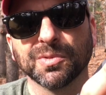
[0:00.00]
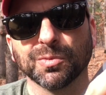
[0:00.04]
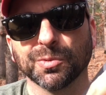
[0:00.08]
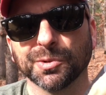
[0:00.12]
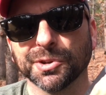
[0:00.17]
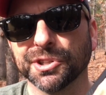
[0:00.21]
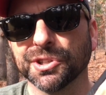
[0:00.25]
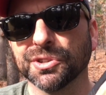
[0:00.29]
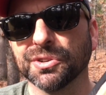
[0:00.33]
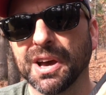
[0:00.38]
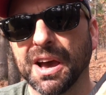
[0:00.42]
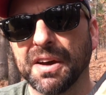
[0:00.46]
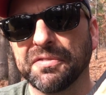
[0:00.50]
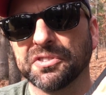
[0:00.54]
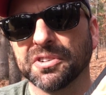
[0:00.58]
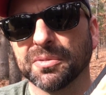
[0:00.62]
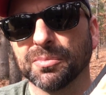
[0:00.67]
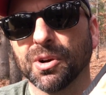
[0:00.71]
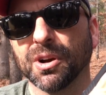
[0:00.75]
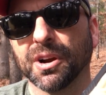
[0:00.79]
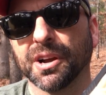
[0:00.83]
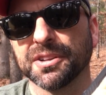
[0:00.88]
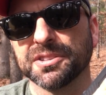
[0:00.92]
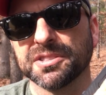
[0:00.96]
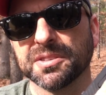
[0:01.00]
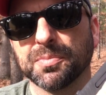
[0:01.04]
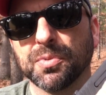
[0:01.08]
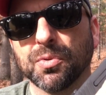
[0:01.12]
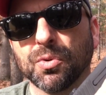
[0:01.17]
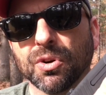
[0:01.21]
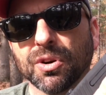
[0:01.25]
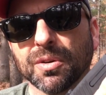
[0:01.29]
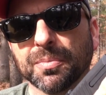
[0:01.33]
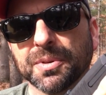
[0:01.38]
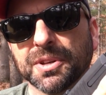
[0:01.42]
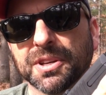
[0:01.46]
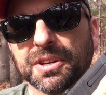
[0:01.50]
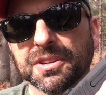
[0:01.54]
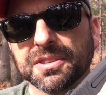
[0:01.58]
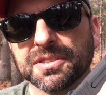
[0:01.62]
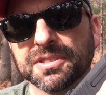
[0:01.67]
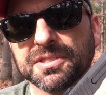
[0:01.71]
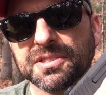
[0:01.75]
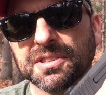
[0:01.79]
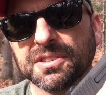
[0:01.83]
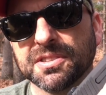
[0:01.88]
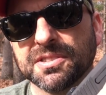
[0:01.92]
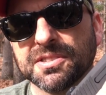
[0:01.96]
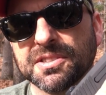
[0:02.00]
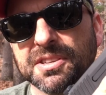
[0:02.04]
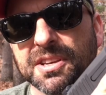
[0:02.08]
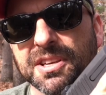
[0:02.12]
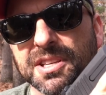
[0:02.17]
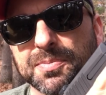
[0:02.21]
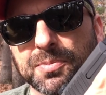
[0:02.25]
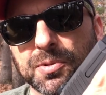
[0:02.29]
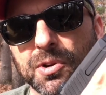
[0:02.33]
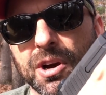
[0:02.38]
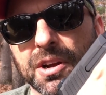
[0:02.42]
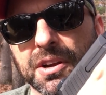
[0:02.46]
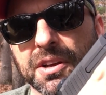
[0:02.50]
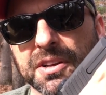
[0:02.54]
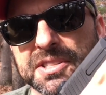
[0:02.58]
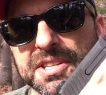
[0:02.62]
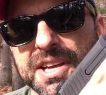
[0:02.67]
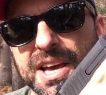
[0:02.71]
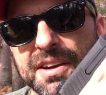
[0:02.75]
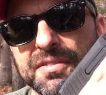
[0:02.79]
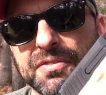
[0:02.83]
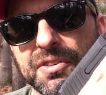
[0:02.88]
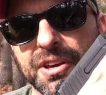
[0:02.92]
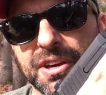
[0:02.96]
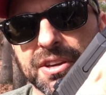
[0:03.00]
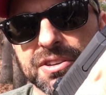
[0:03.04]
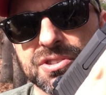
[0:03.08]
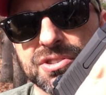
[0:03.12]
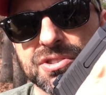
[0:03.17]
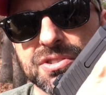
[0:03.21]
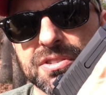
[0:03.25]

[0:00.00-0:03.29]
real aftermarket support because Sig's products have like